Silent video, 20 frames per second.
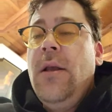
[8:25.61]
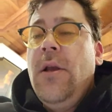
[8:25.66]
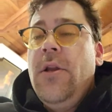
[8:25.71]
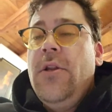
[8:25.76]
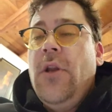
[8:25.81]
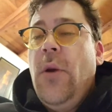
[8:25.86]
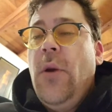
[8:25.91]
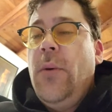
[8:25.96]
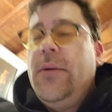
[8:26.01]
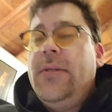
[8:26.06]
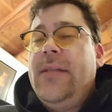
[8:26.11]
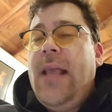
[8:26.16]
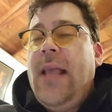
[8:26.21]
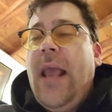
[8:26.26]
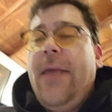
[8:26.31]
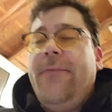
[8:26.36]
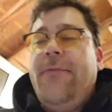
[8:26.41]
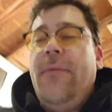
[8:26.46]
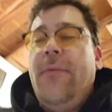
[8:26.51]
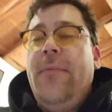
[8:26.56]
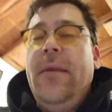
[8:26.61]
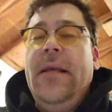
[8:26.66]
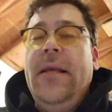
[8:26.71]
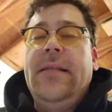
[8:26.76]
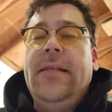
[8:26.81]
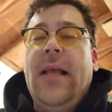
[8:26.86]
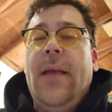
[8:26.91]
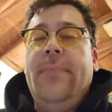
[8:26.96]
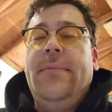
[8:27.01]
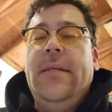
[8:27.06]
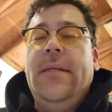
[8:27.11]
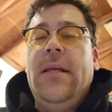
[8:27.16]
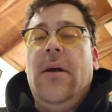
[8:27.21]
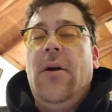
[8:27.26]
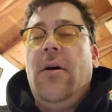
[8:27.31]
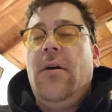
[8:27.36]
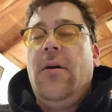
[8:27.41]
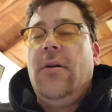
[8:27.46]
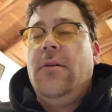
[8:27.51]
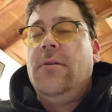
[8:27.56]
no escape from these empty
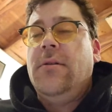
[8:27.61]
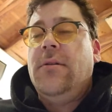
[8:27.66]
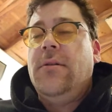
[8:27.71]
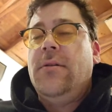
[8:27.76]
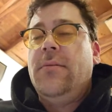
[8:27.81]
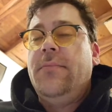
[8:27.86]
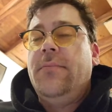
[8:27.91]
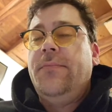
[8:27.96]
halls.